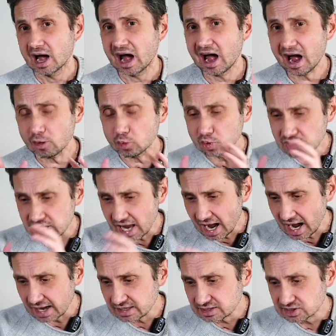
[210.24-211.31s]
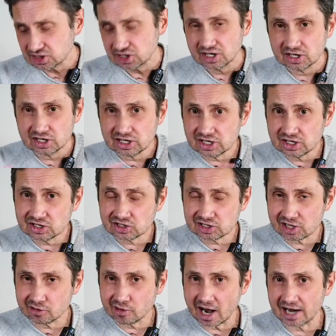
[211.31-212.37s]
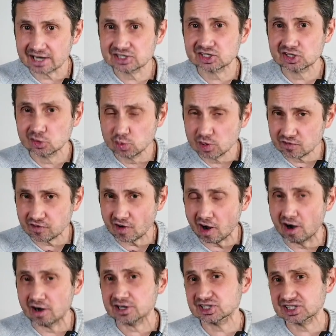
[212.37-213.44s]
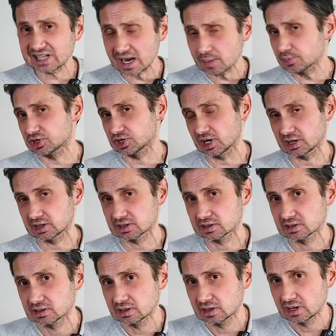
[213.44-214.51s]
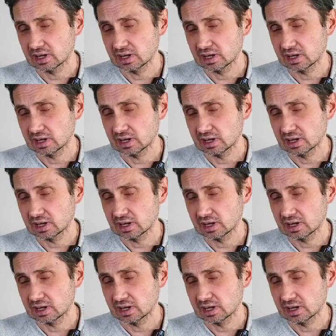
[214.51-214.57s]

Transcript: How light interacts with our subject.